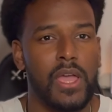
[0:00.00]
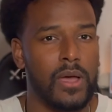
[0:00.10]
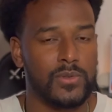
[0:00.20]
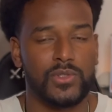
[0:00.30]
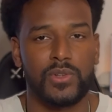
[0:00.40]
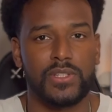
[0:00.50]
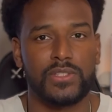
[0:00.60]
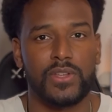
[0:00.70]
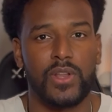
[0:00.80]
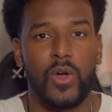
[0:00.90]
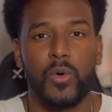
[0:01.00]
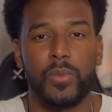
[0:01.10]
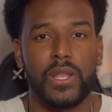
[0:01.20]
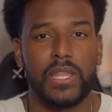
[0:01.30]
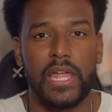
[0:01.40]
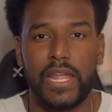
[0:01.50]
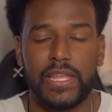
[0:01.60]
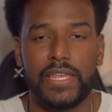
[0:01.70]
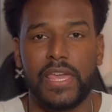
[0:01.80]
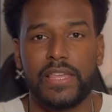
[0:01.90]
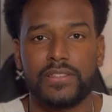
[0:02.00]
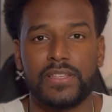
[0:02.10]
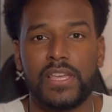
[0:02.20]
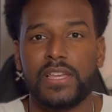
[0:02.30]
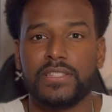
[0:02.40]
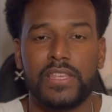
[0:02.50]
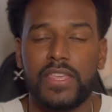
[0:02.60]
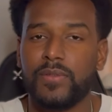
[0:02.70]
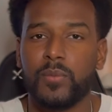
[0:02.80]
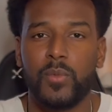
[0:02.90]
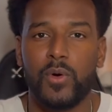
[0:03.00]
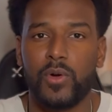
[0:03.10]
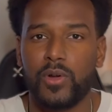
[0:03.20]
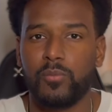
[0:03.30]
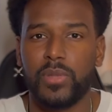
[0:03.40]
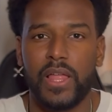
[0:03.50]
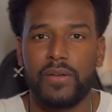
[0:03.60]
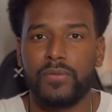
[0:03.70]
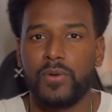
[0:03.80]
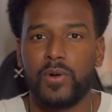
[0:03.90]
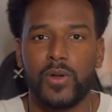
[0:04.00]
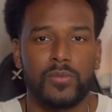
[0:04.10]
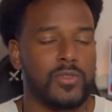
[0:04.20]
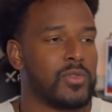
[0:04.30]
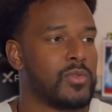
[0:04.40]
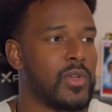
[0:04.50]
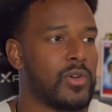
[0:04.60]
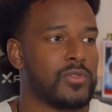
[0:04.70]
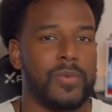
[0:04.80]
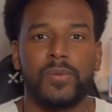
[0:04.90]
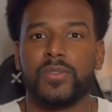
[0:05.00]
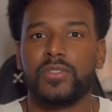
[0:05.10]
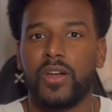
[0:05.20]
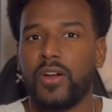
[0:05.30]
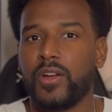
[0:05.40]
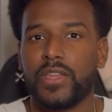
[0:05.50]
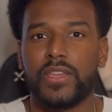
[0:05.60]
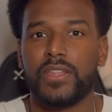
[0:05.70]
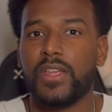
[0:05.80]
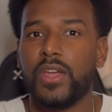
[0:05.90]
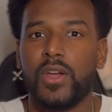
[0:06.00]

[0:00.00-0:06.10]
I'm sure this is gonna open a lot of gates to even more platforms, who knows, maybe Target